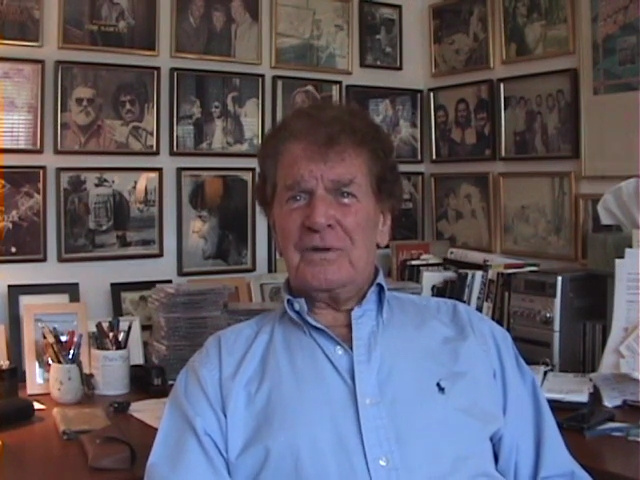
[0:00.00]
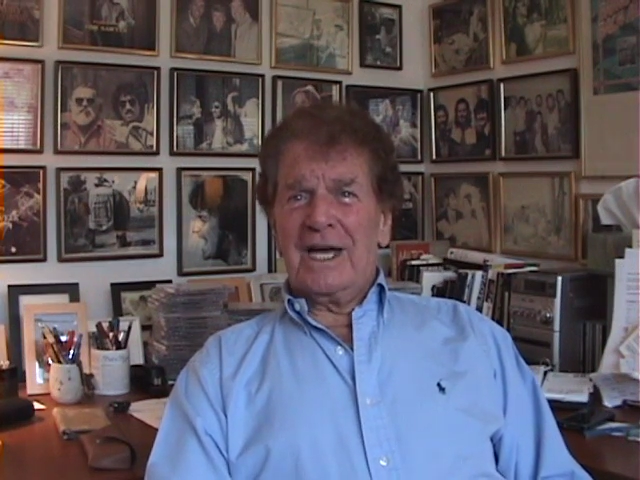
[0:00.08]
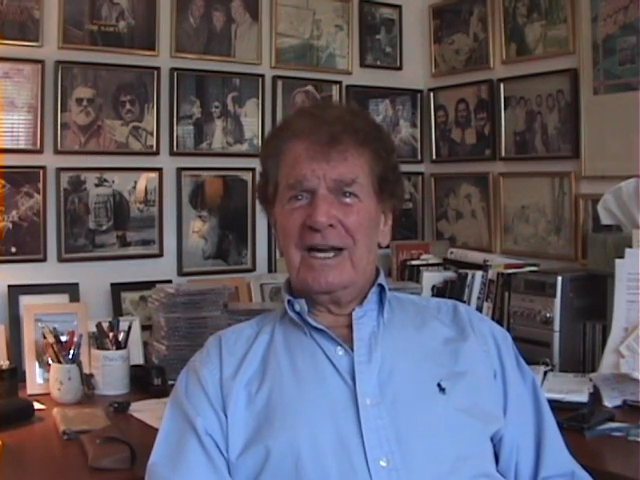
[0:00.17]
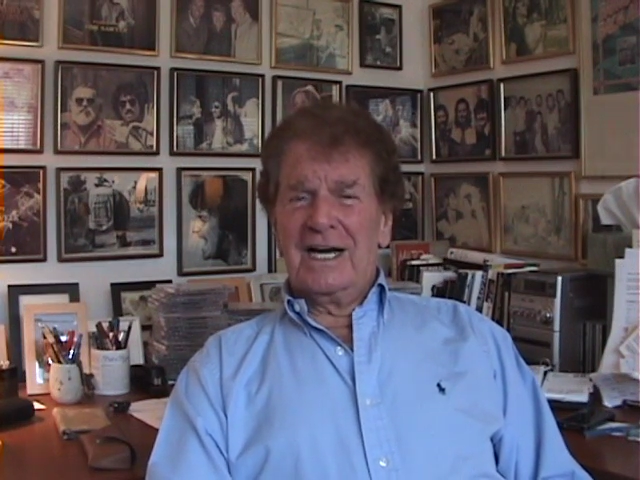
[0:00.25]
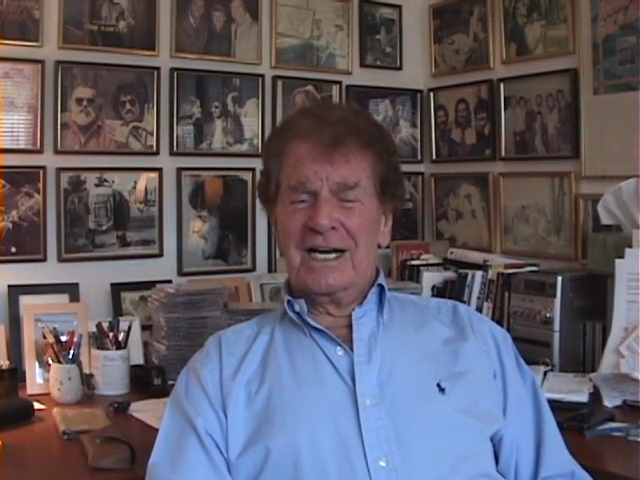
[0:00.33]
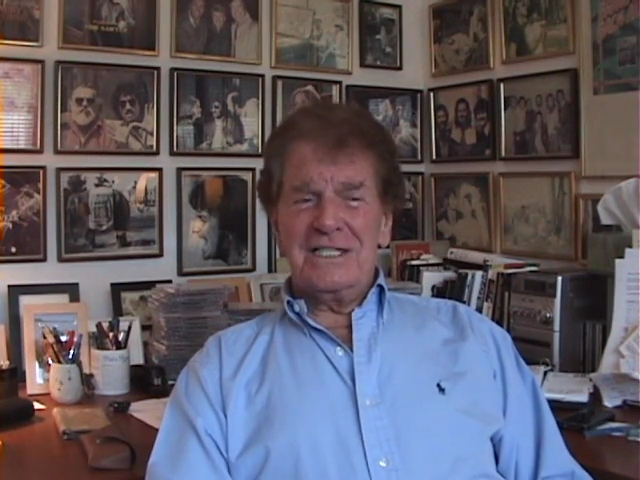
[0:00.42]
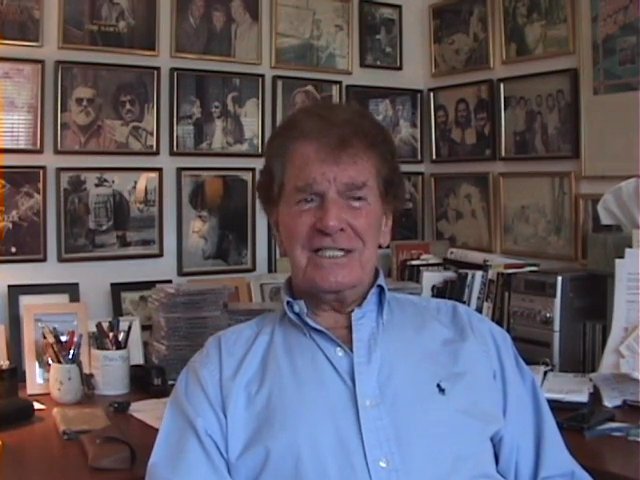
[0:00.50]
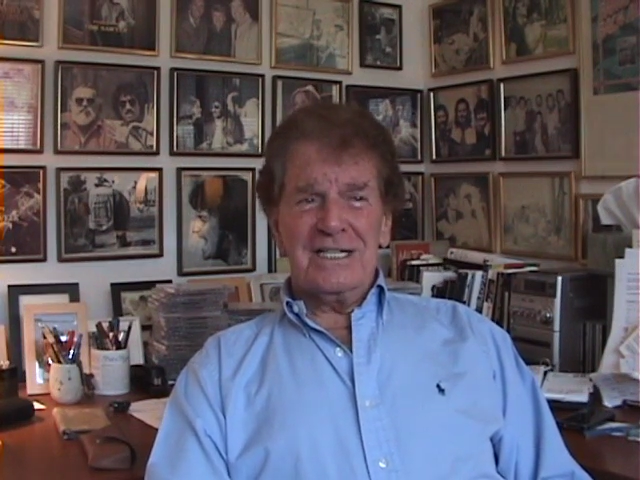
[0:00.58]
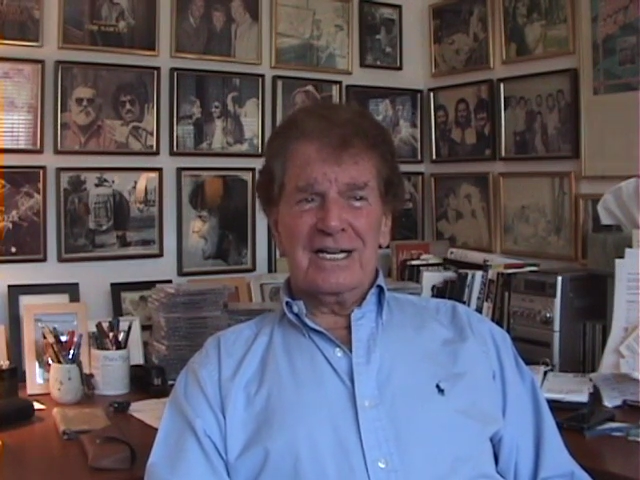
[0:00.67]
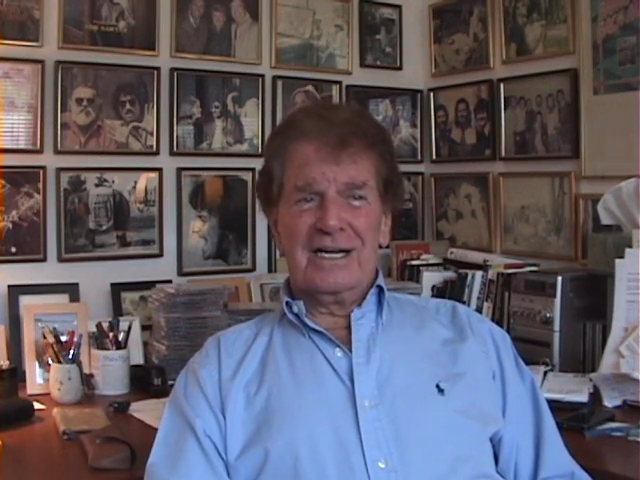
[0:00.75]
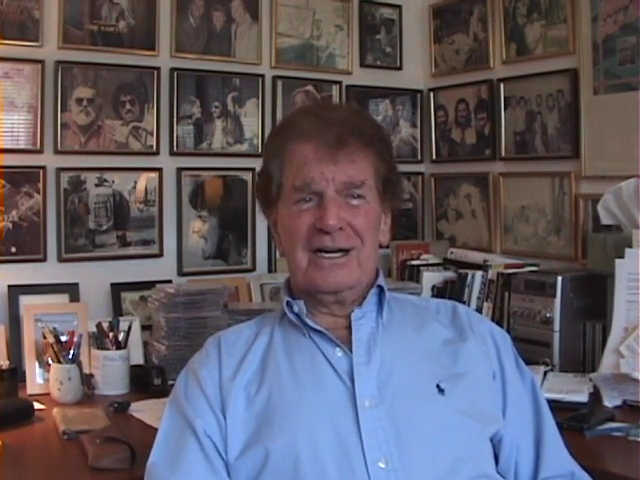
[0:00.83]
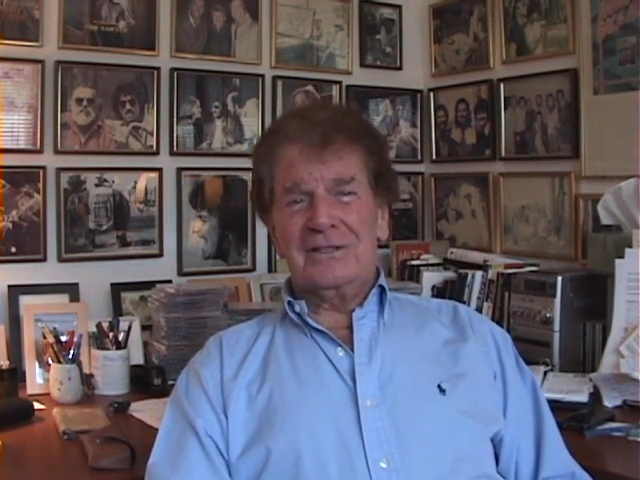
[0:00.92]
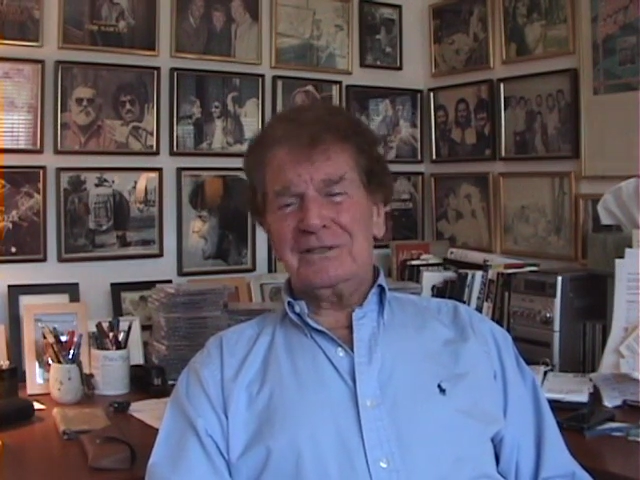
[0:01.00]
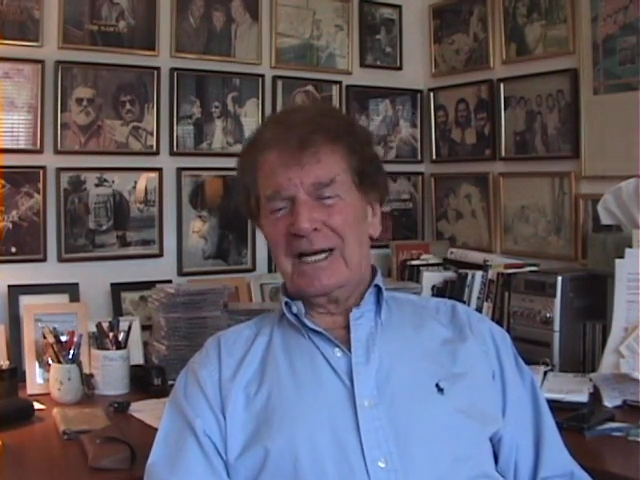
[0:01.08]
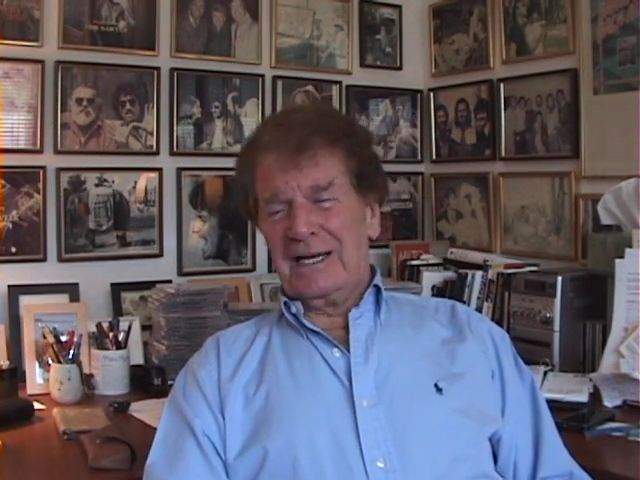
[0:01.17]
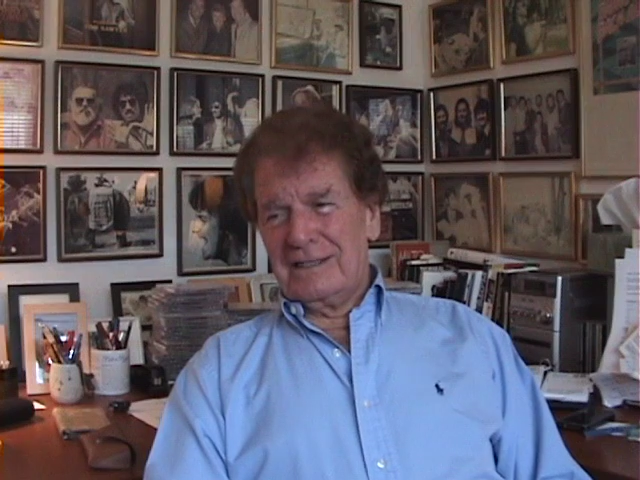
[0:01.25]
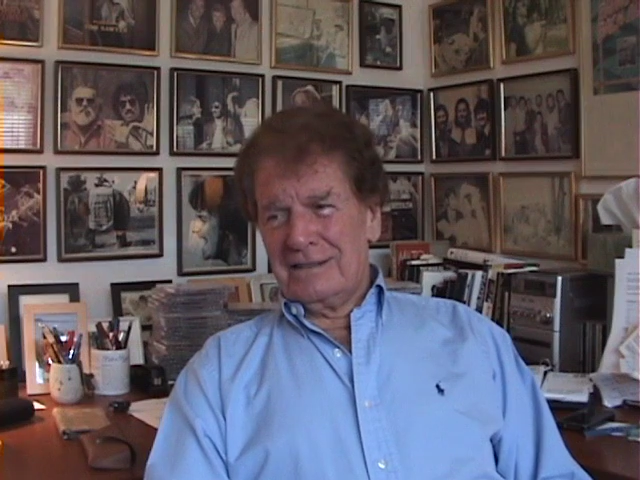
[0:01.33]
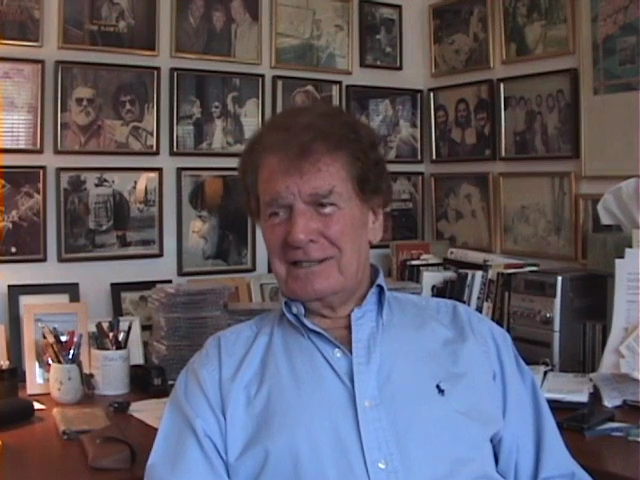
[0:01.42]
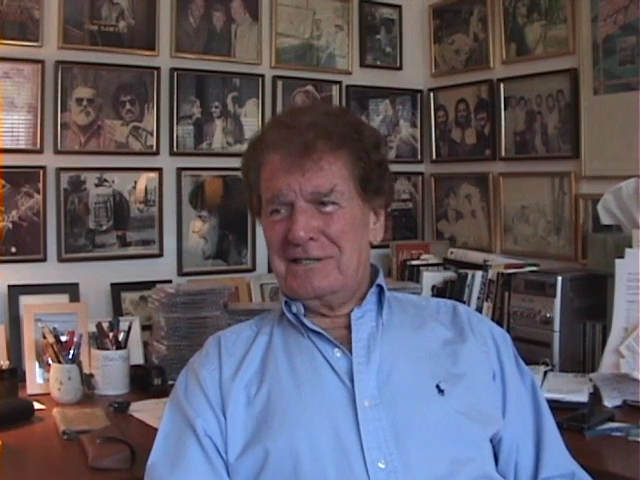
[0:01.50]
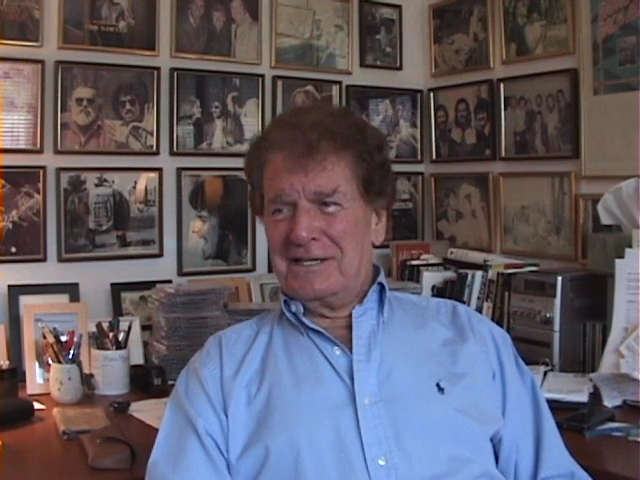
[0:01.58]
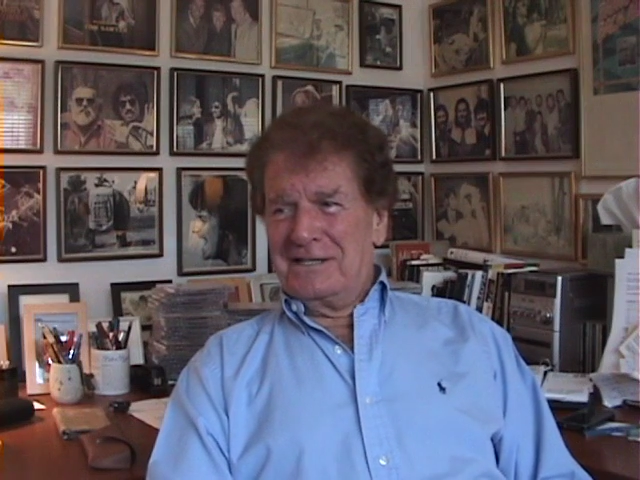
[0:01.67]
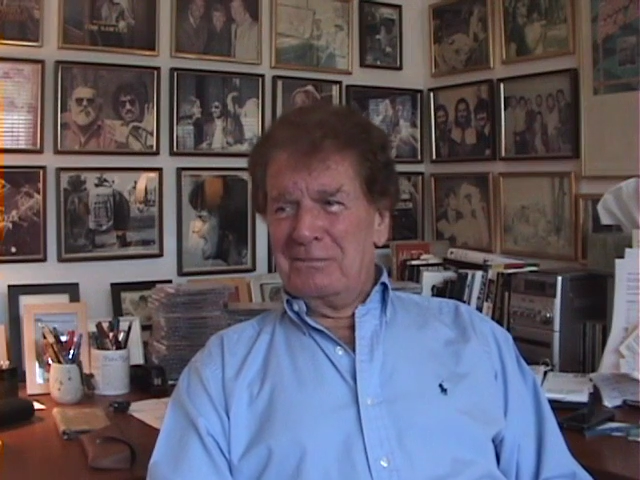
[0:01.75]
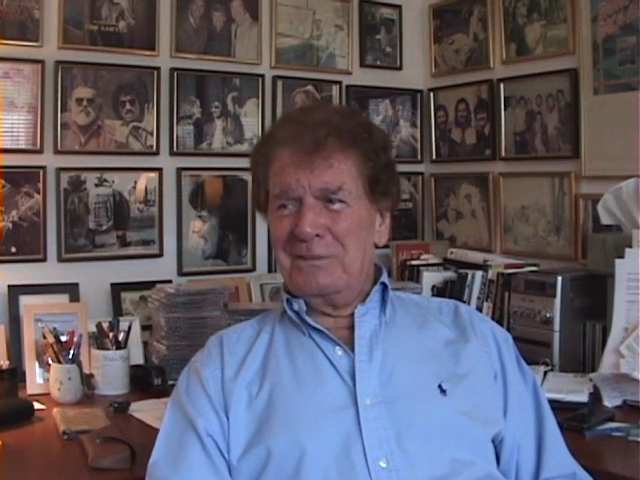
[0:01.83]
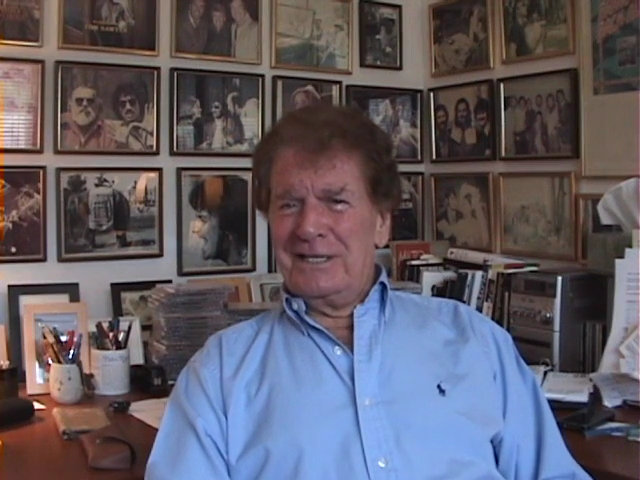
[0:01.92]
And I said, okay,
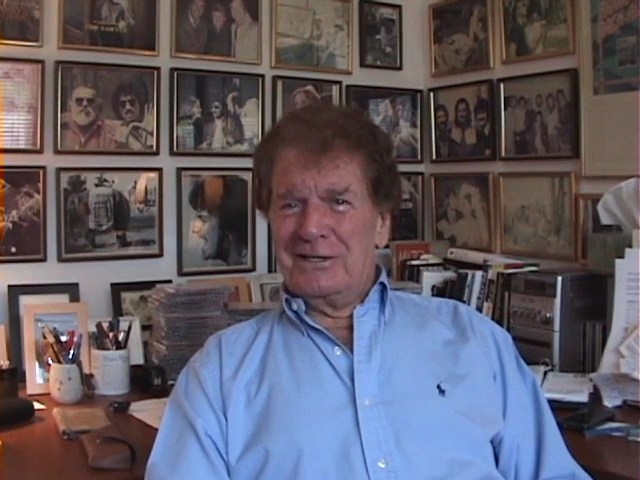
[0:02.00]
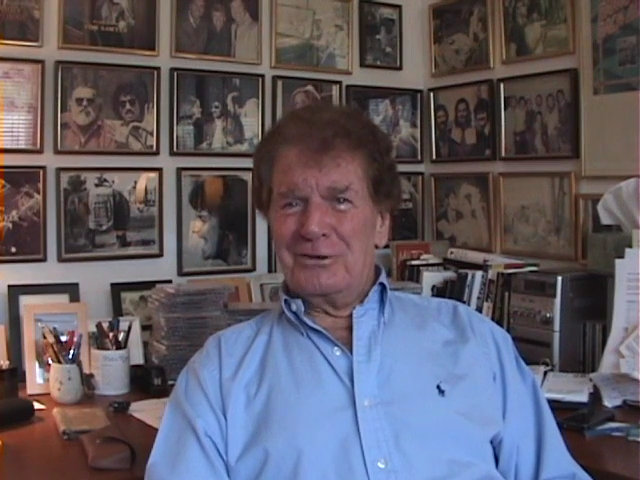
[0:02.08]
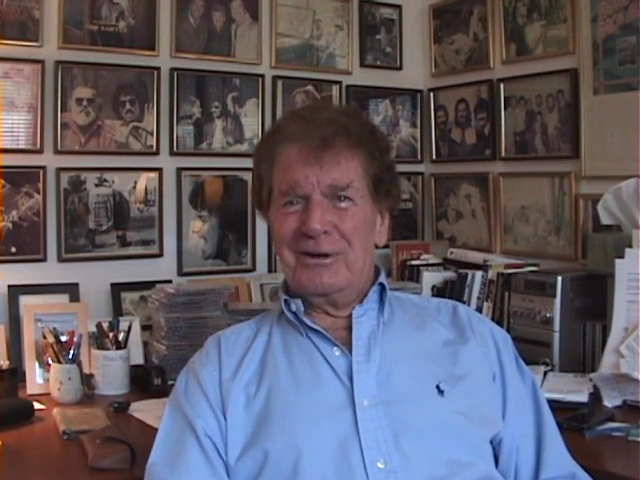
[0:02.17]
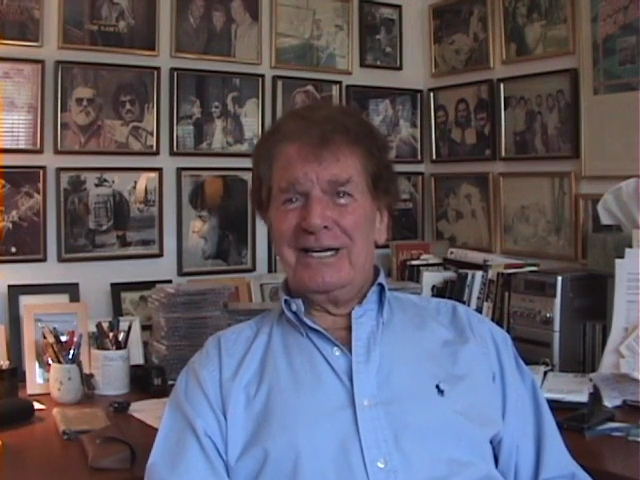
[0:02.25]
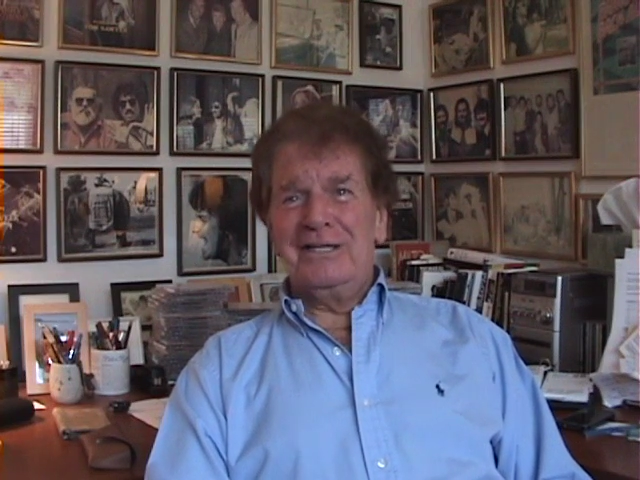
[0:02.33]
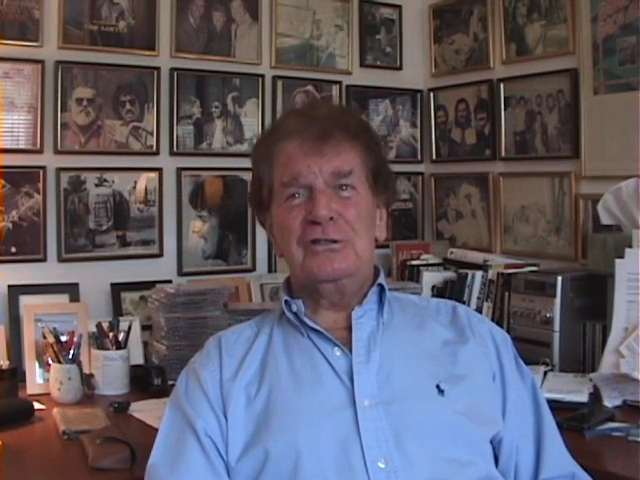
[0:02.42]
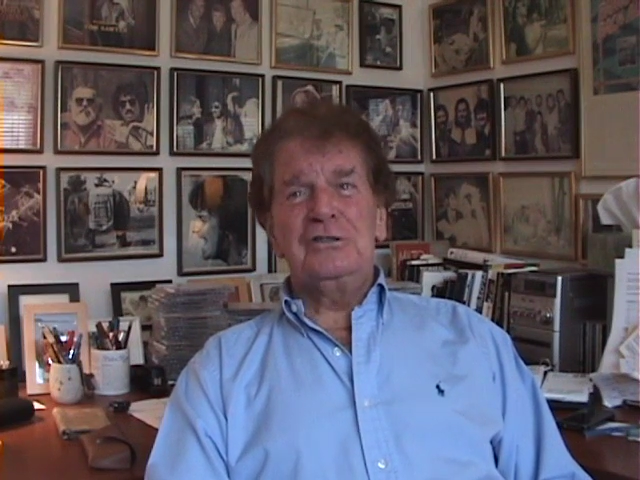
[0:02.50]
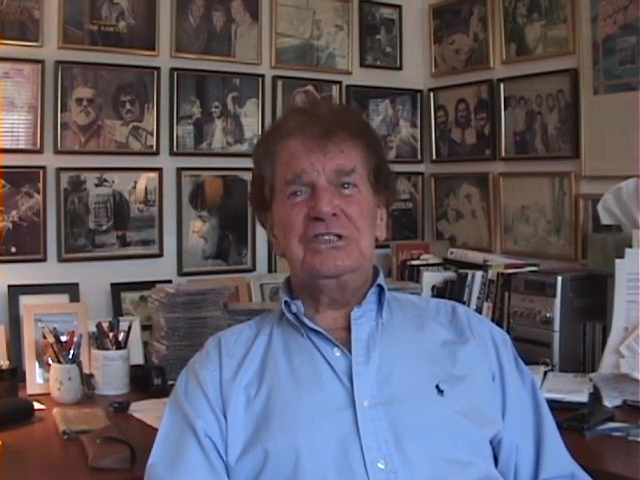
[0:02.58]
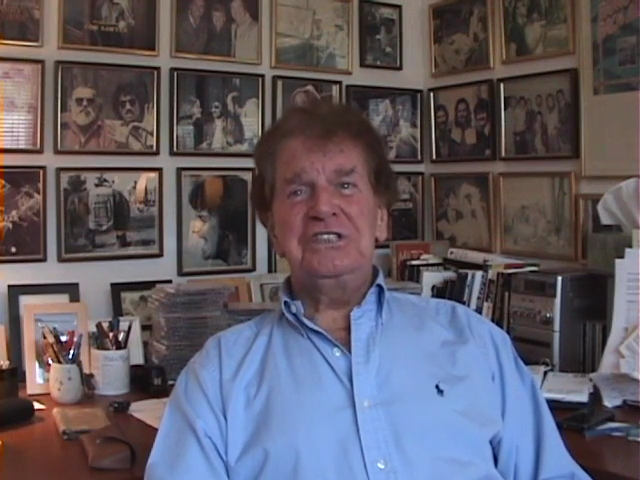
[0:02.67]
give me the great news.